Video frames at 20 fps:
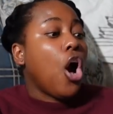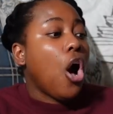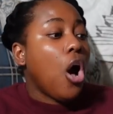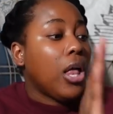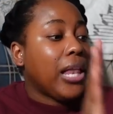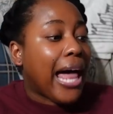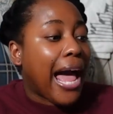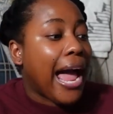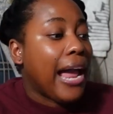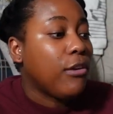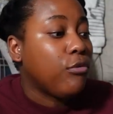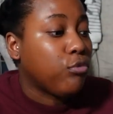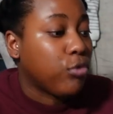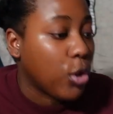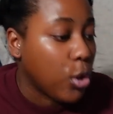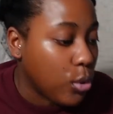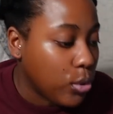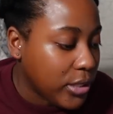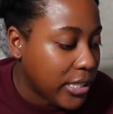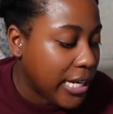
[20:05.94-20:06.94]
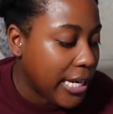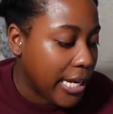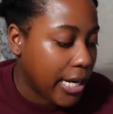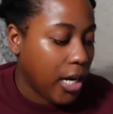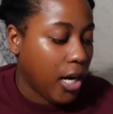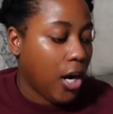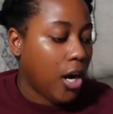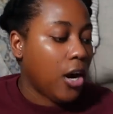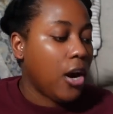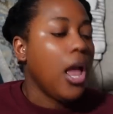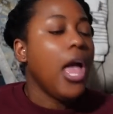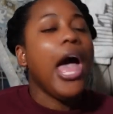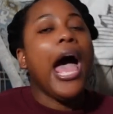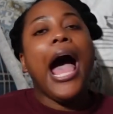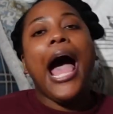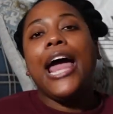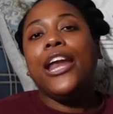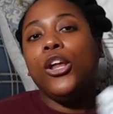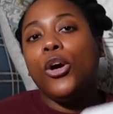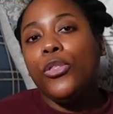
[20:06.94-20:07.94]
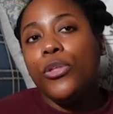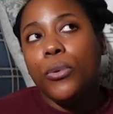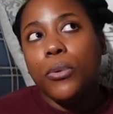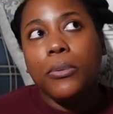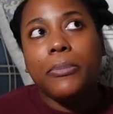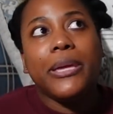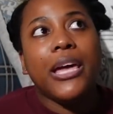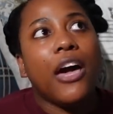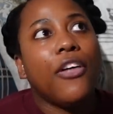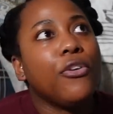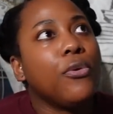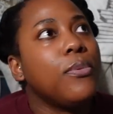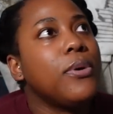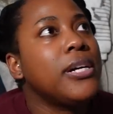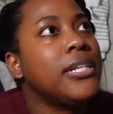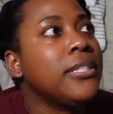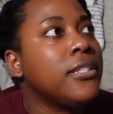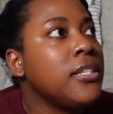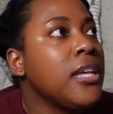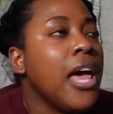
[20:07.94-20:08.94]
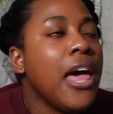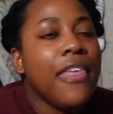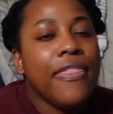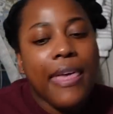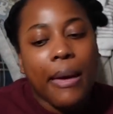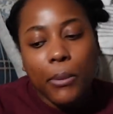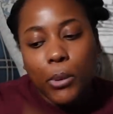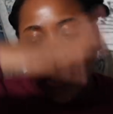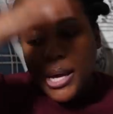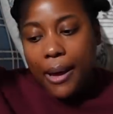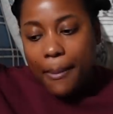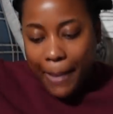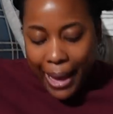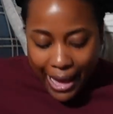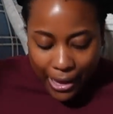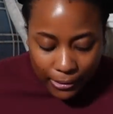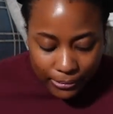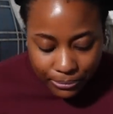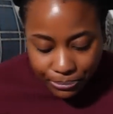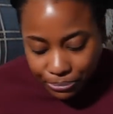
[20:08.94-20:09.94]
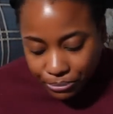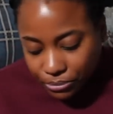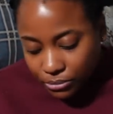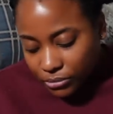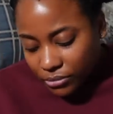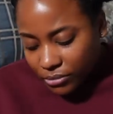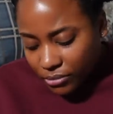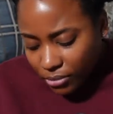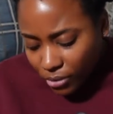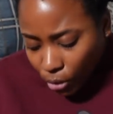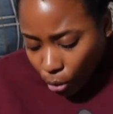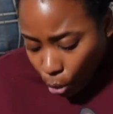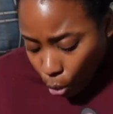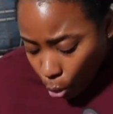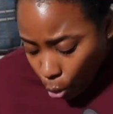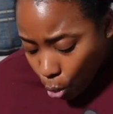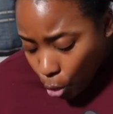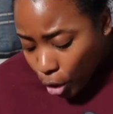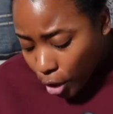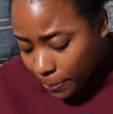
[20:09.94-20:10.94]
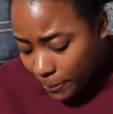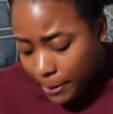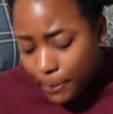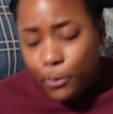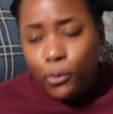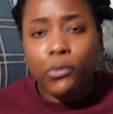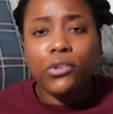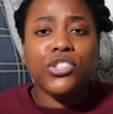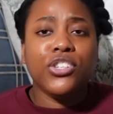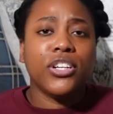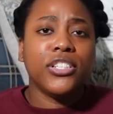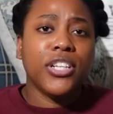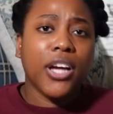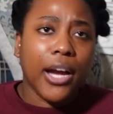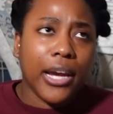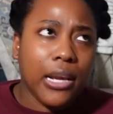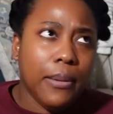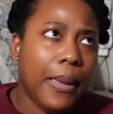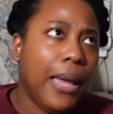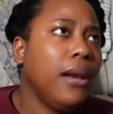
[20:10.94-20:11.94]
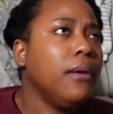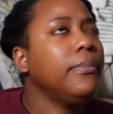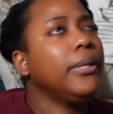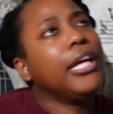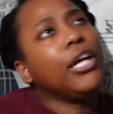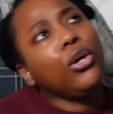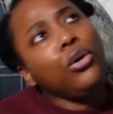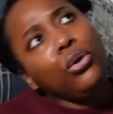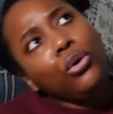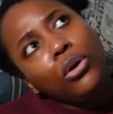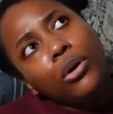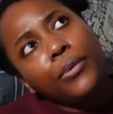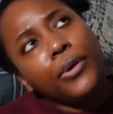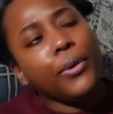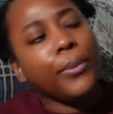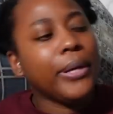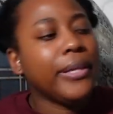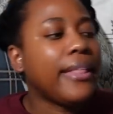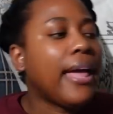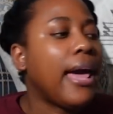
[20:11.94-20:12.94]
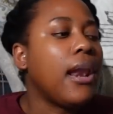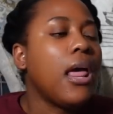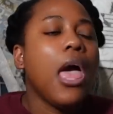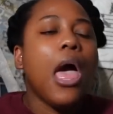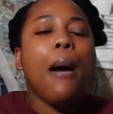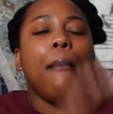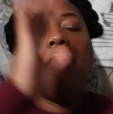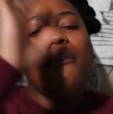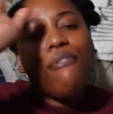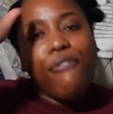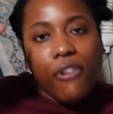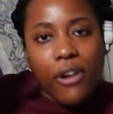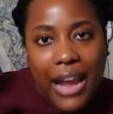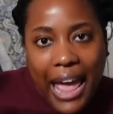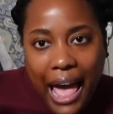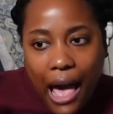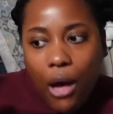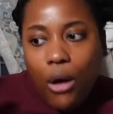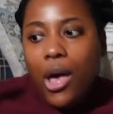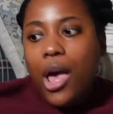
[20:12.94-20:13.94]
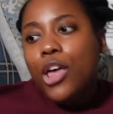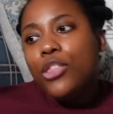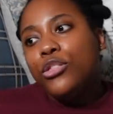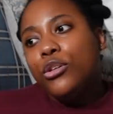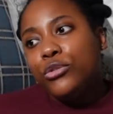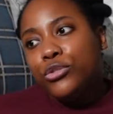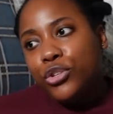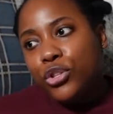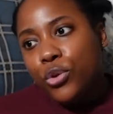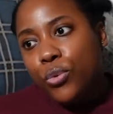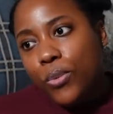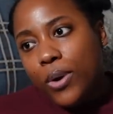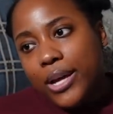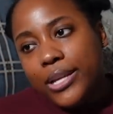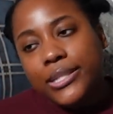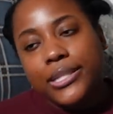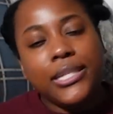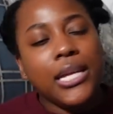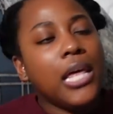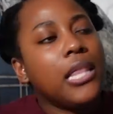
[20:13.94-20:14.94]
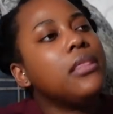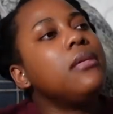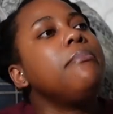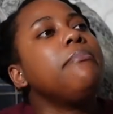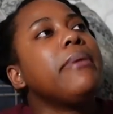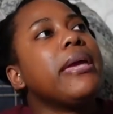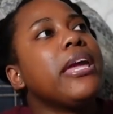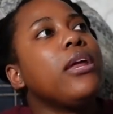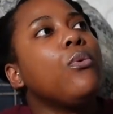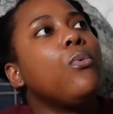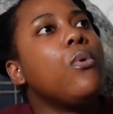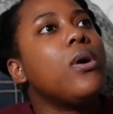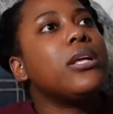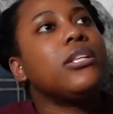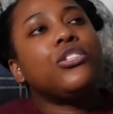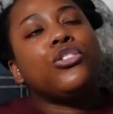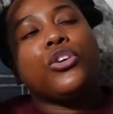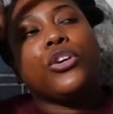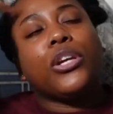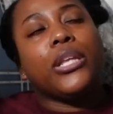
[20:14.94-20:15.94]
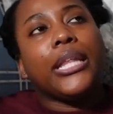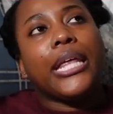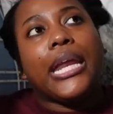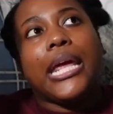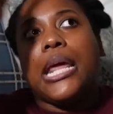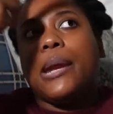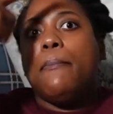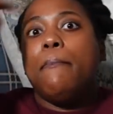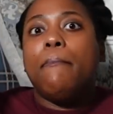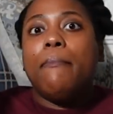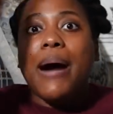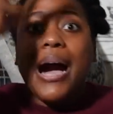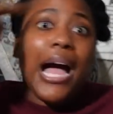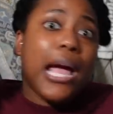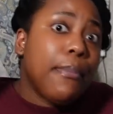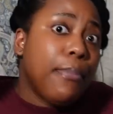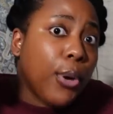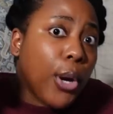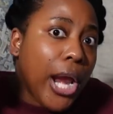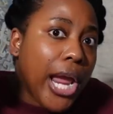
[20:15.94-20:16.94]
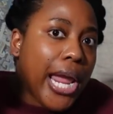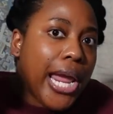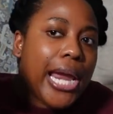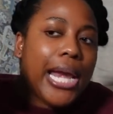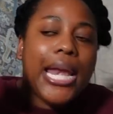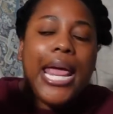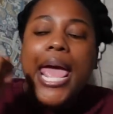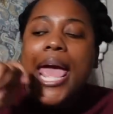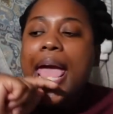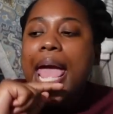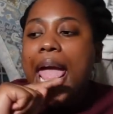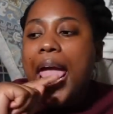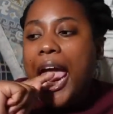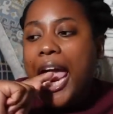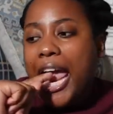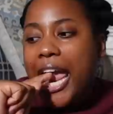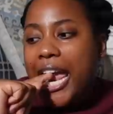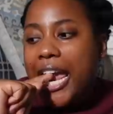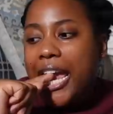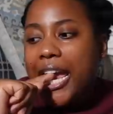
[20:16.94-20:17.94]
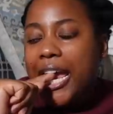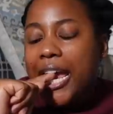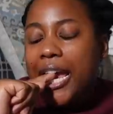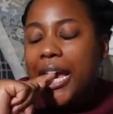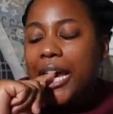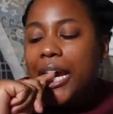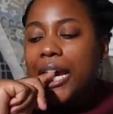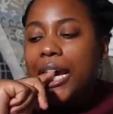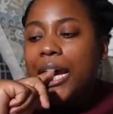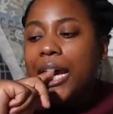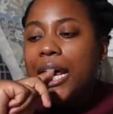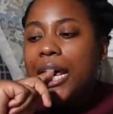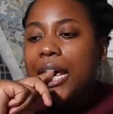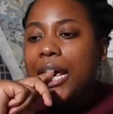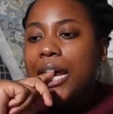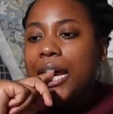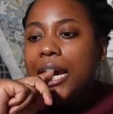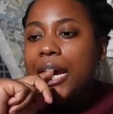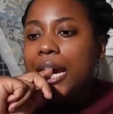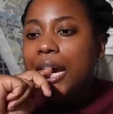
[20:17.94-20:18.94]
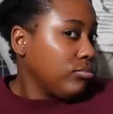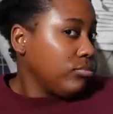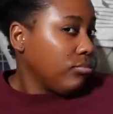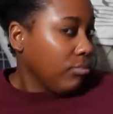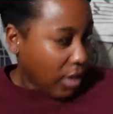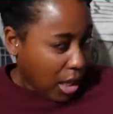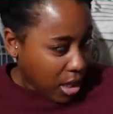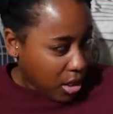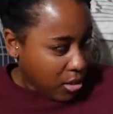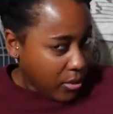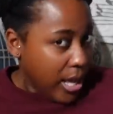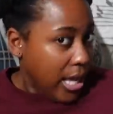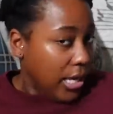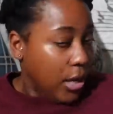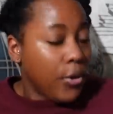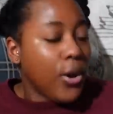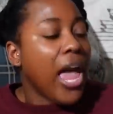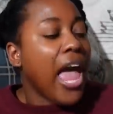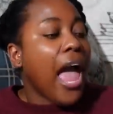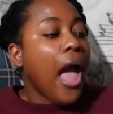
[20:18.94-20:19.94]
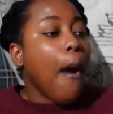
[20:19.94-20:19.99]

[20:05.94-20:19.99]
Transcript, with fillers: all I wrote here. I know there will be other ones that will come out or people will start talking about i'm like, oh, I wanna read that. But for now, those are the ones, the main ones circulating in my brain and oh, hello.